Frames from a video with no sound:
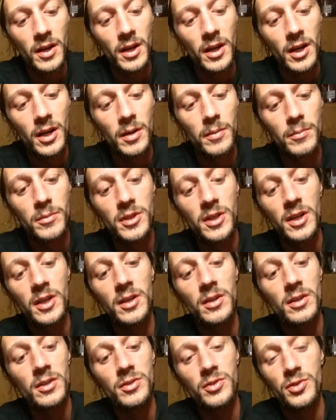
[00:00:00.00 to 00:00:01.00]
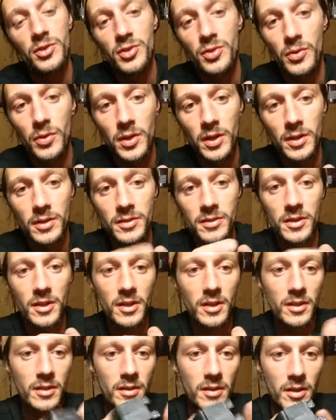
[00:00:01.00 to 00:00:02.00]
There you can screw your
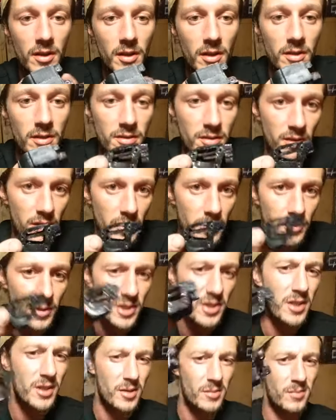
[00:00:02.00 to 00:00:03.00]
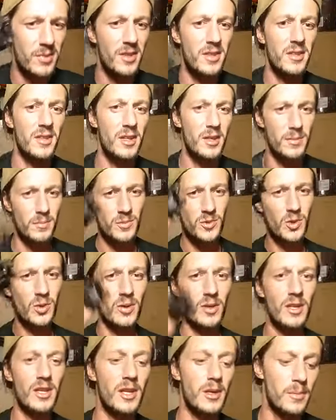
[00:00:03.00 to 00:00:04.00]
antenna. So, but yeah, I think I'm
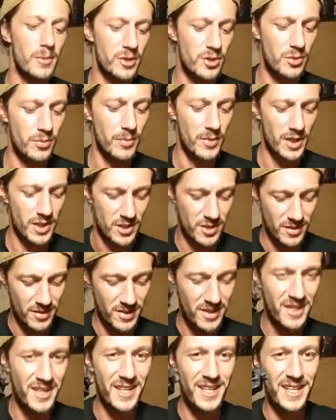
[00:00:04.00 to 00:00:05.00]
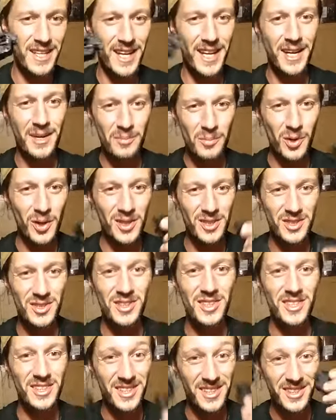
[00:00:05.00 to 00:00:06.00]
talking a little bit too much, getting more into
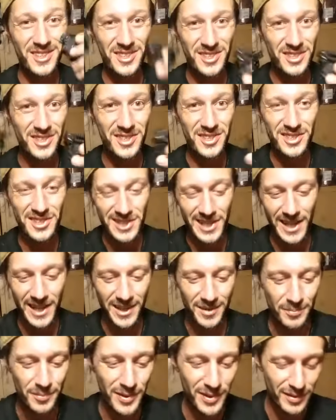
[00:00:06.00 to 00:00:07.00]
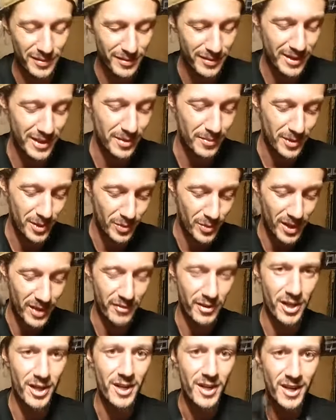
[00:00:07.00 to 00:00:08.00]
detail. This is just like a build video, but
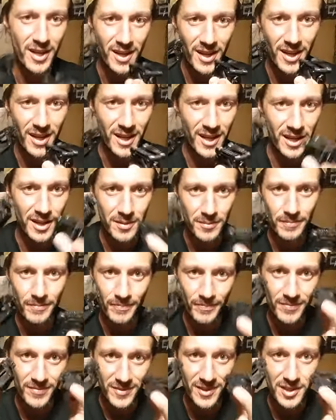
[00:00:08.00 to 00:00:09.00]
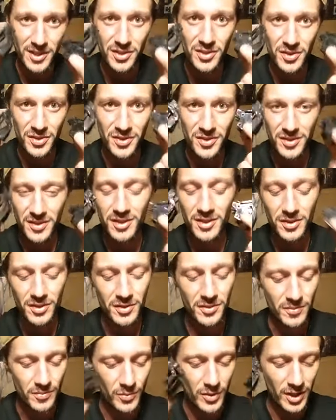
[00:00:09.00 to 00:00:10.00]
whatever. This
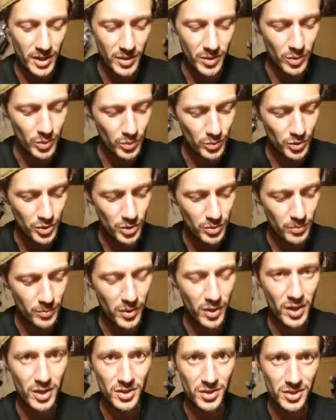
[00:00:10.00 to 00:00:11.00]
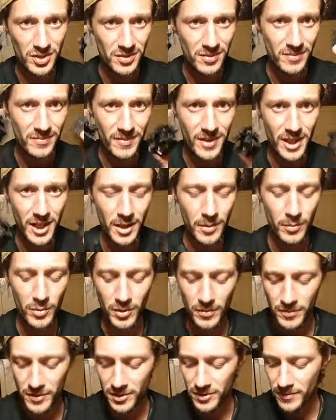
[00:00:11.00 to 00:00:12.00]
is really cool, two parts
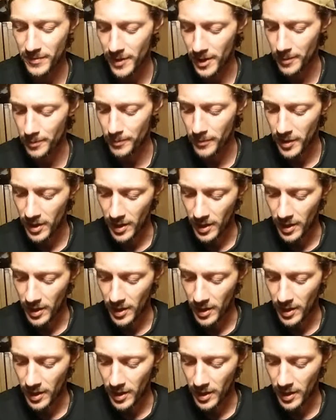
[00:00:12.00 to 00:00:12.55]
of this frame.